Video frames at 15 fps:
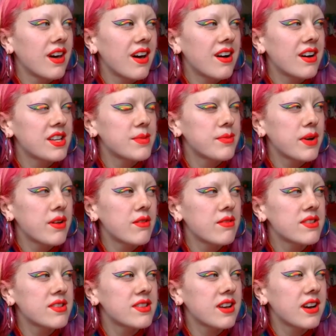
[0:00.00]

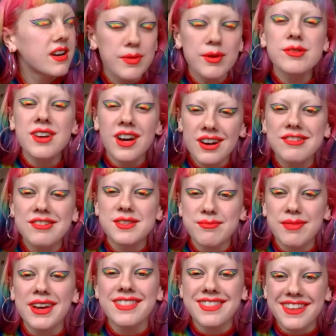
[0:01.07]
suppose colour is the
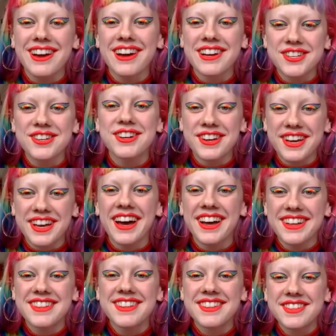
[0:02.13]
main thing I do look at
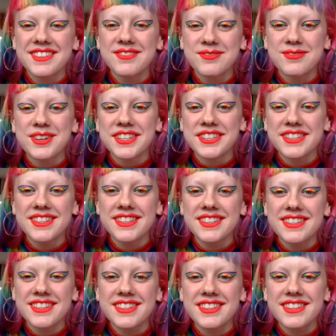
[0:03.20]
with
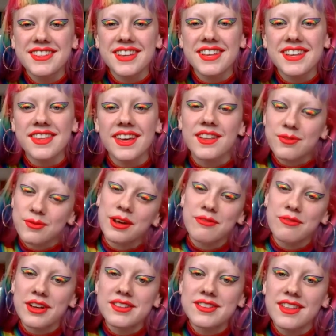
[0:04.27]
these things when I
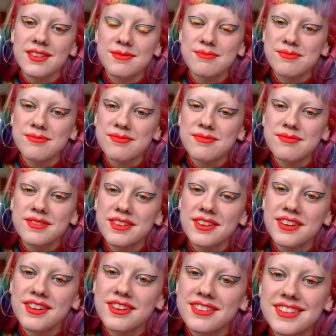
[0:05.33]
first get them.
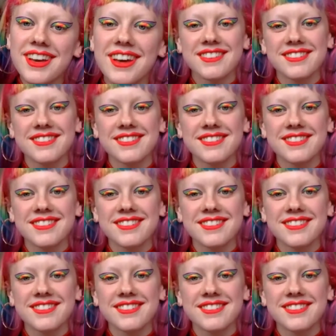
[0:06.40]
Yeah.